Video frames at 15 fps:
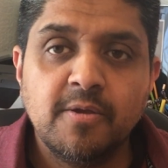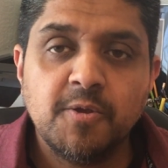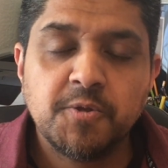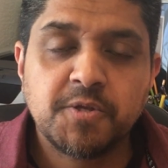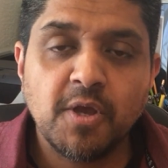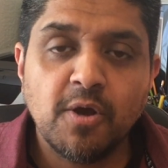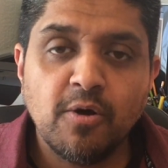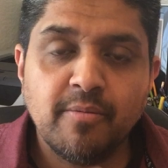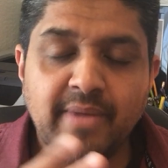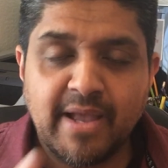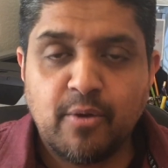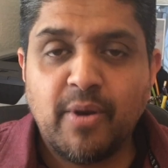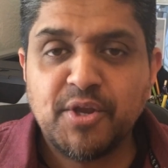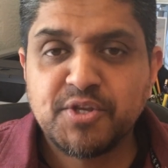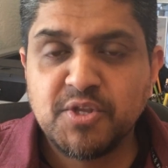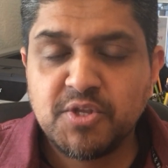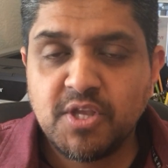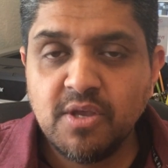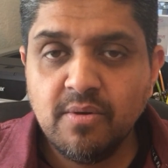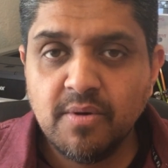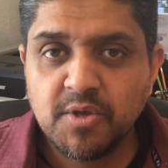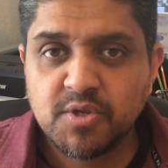So my question to
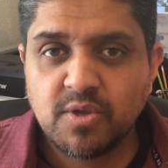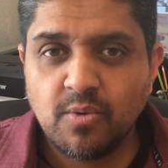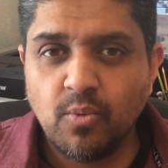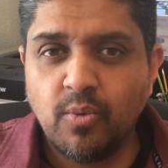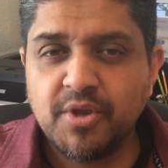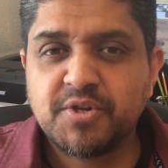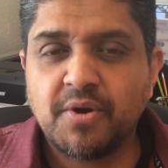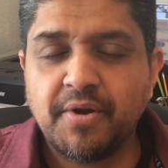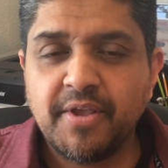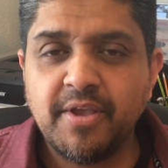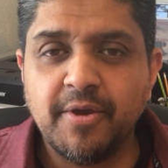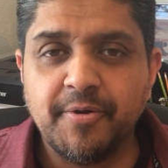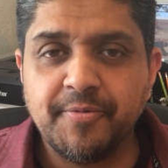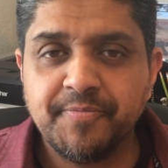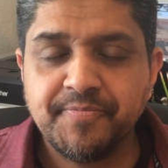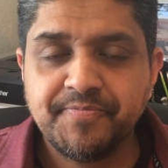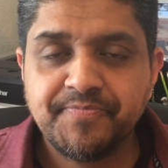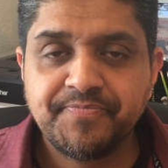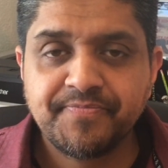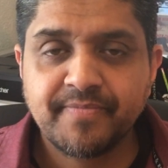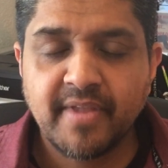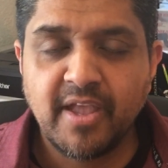you is, which are you?
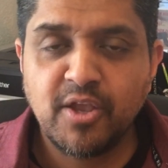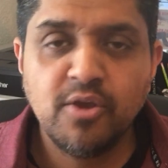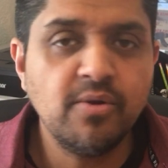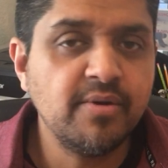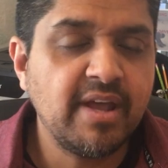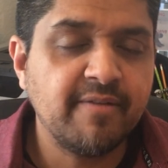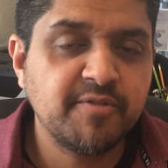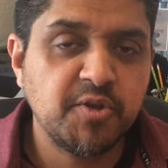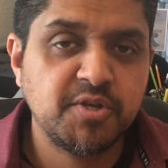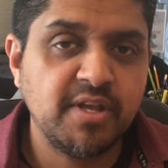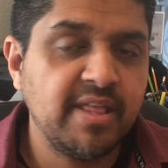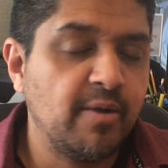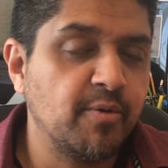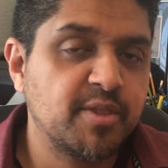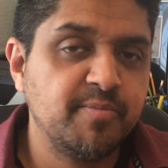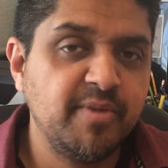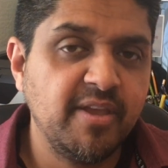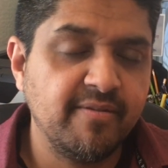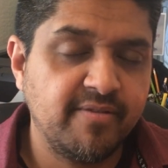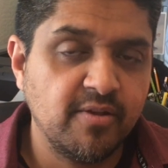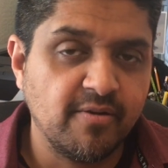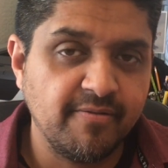You don't have to share that with me
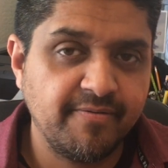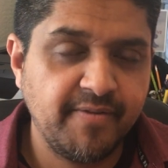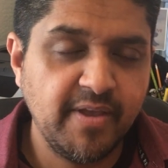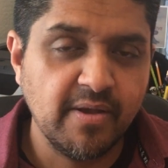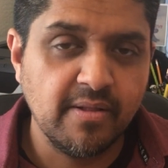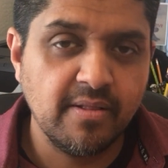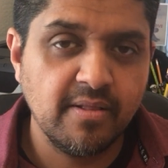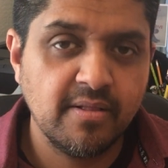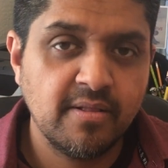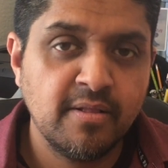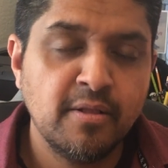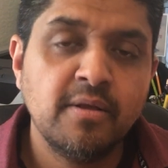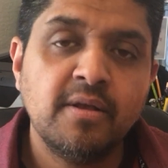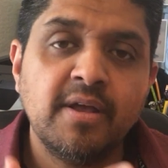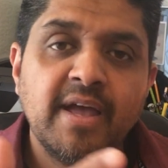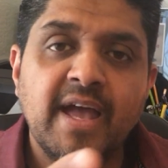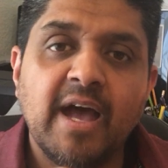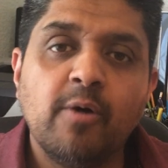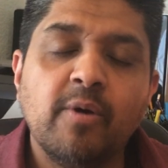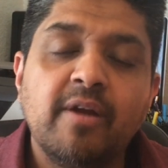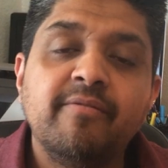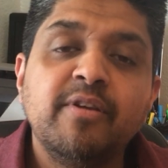if you don't feel.
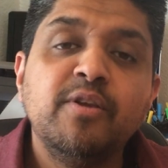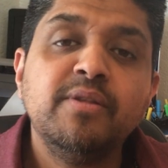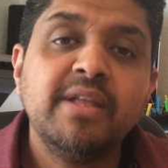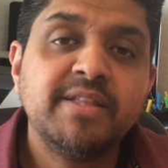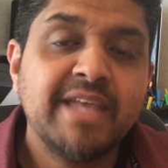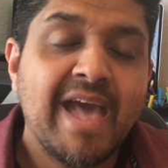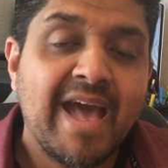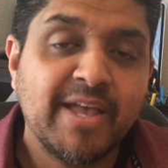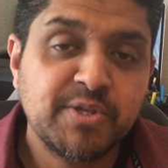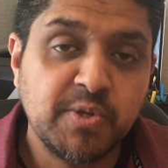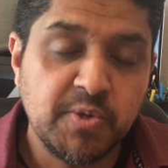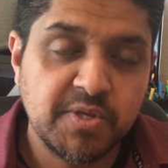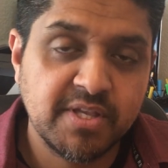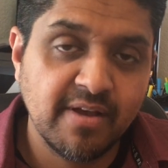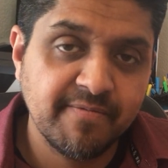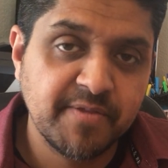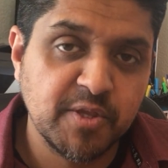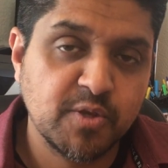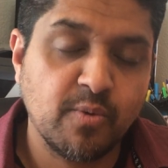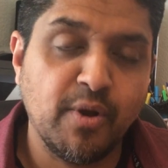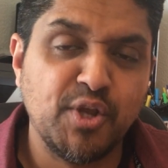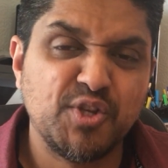However, you need to ask yourself
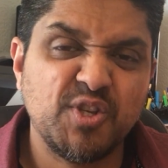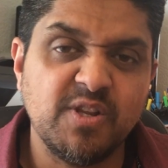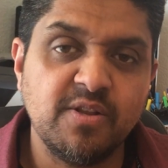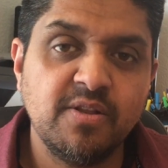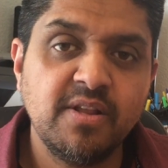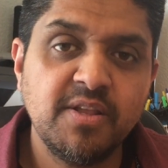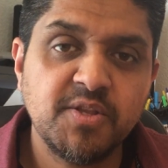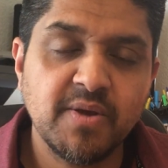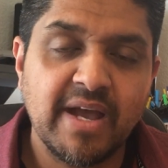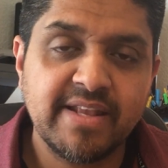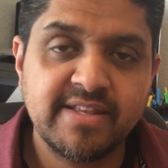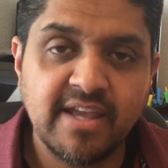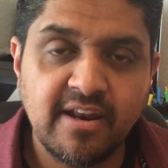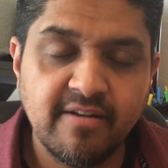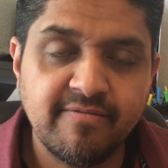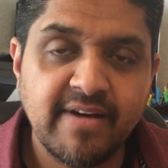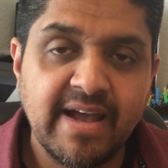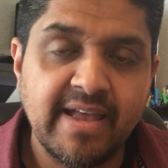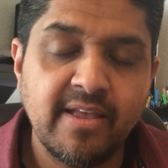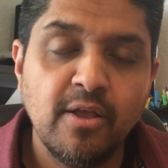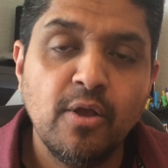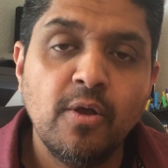this question. You need to
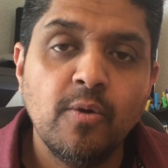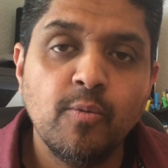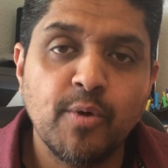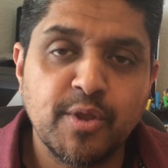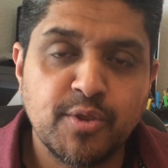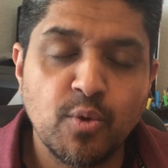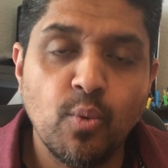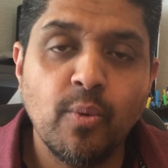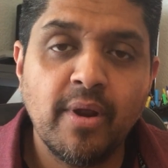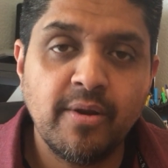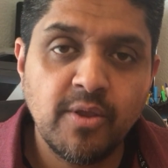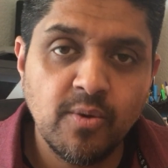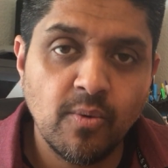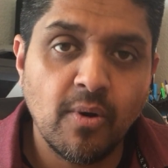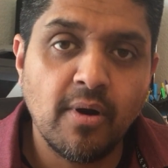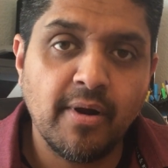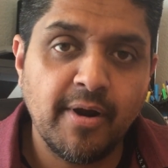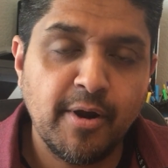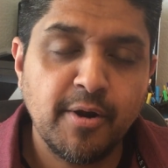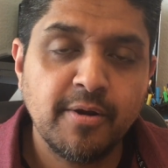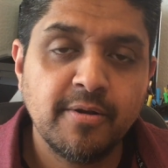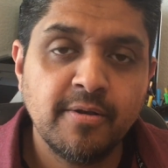identify with where you
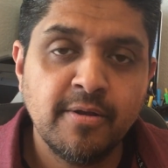are.